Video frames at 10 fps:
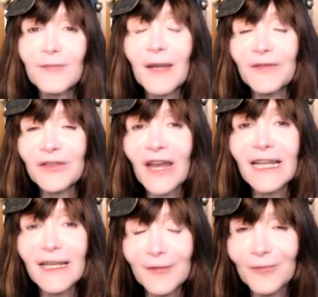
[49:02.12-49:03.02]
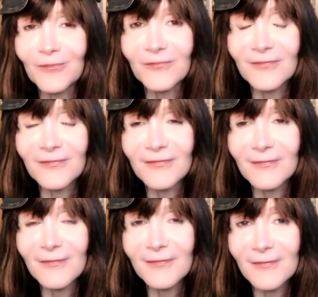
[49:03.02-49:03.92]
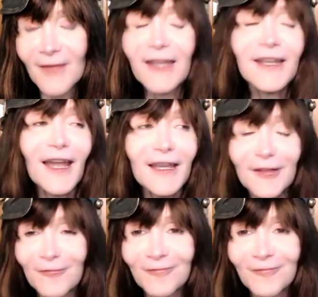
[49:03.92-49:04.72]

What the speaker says: of my vagina at night.